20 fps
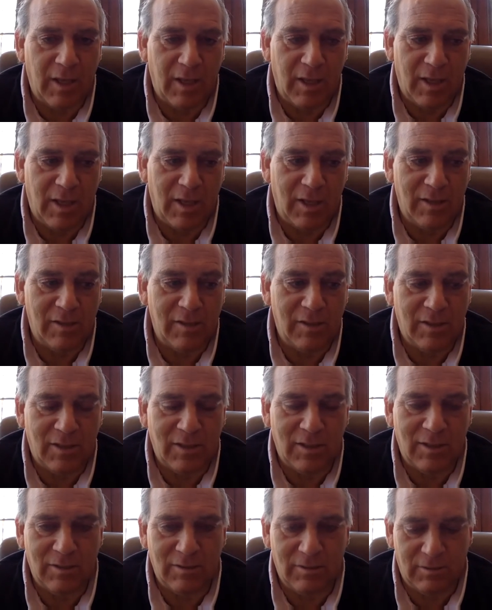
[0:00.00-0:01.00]
And
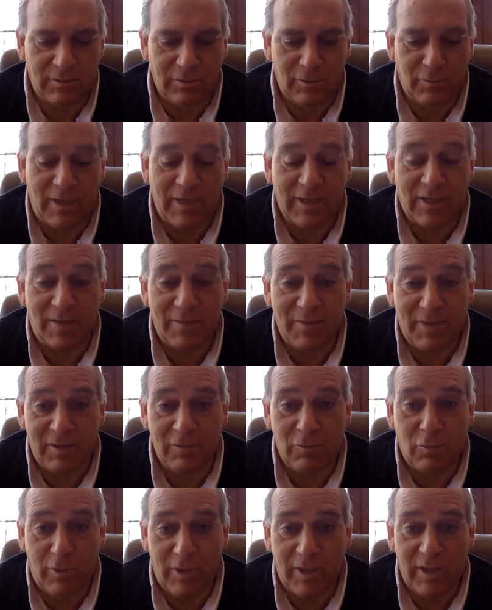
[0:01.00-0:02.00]
you might come
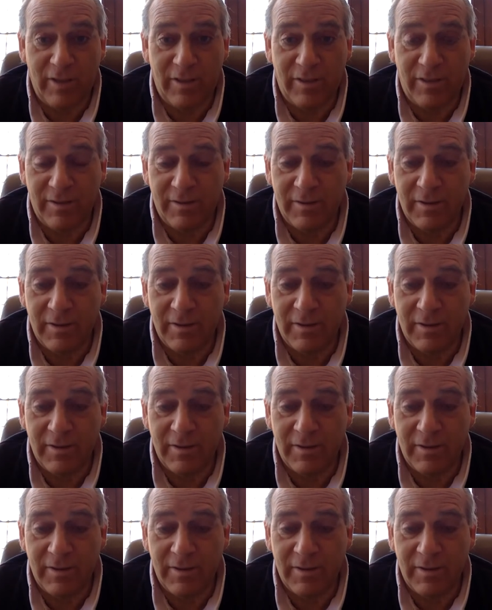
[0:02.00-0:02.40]
in with